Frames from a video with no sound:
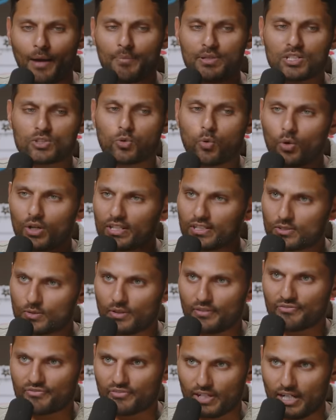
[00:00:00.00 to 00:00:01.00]
I've been talking to
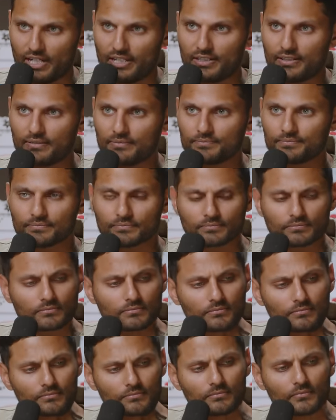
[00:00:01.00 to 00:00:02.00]
a friend,
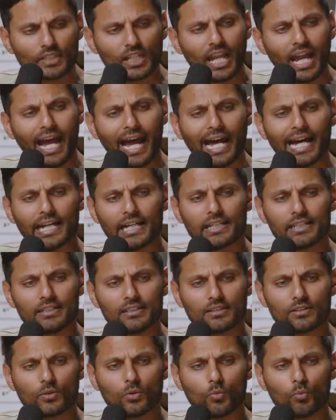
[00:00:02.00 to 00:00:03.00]

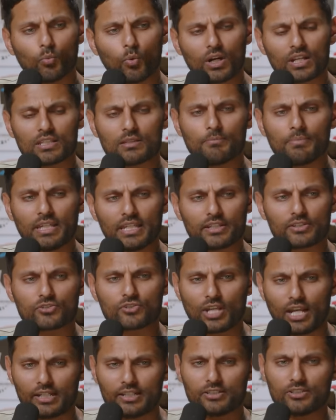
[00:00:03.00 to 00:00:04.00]
and one of the biggest
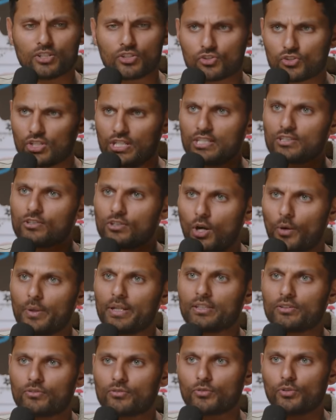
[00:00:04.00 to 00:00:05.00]
challenges she's
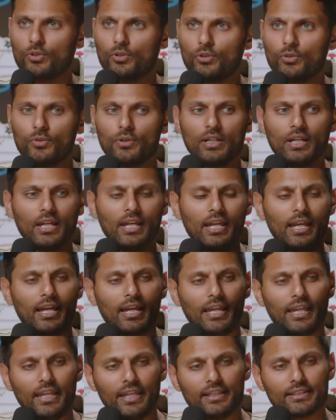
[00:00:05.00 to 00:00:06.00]
going through
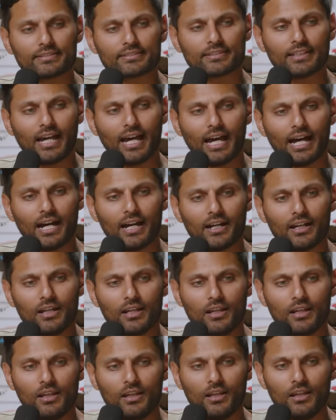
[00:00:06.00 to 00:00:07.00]
is that
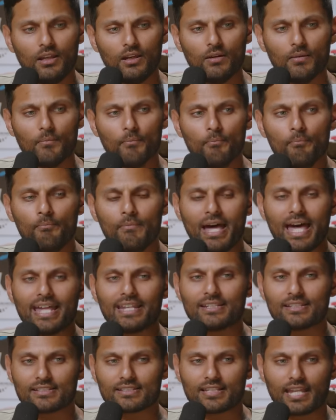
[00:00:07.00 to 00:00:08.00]

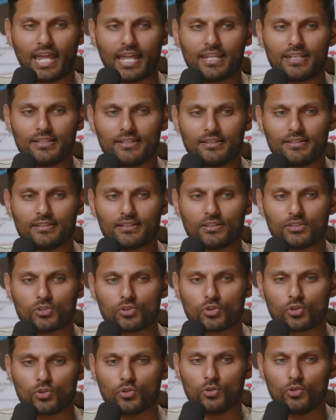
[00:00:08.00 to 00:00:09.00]
men tend
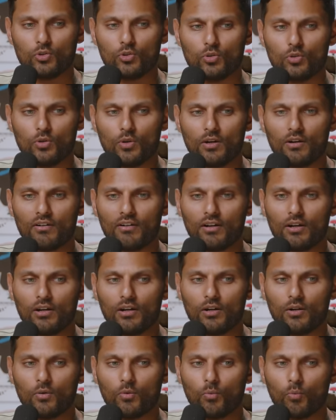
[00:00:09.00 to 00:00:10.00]
to
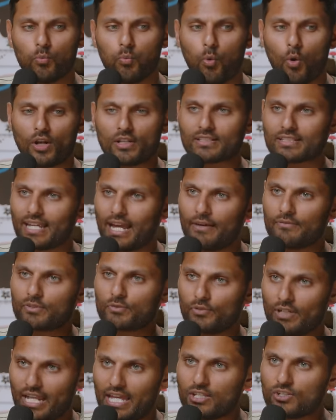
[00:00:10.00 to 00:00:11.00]
want to have a
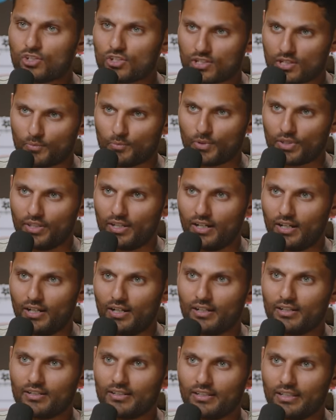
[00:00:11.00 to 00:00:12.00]
relationship with her,